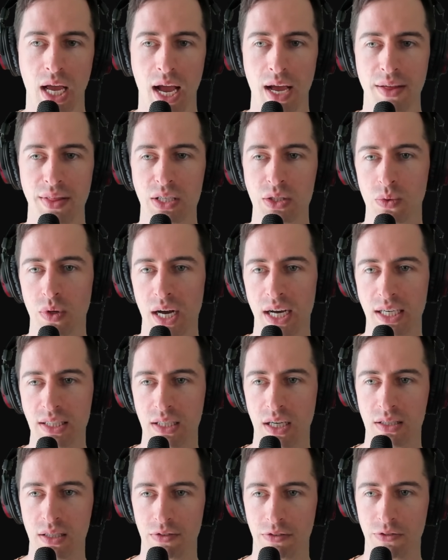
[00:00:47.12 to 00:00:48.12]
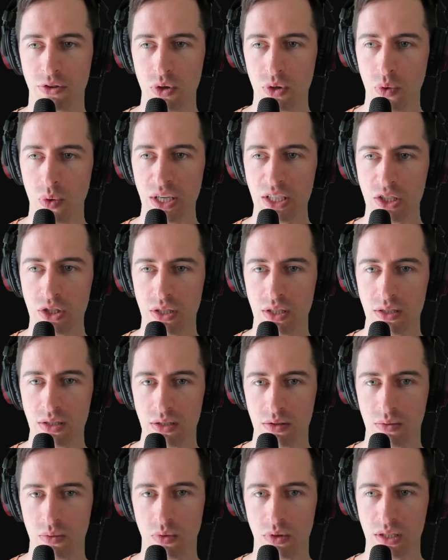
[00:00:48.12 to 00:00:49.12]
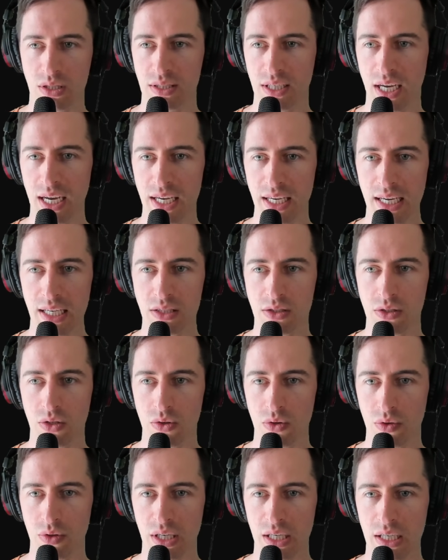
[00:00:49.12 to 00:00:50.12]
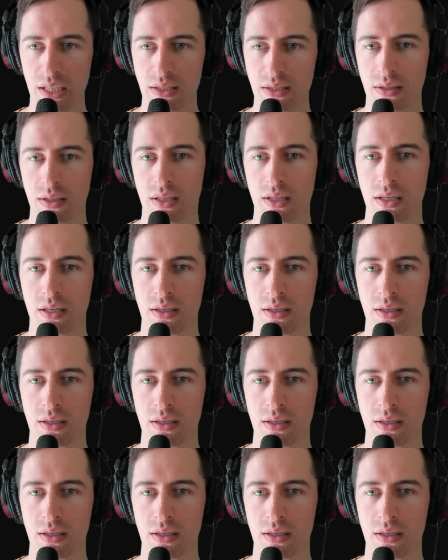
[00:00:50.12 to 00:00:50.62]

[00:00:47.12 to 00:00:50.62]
And this will ask us a few questions. We'll just say yes on all these.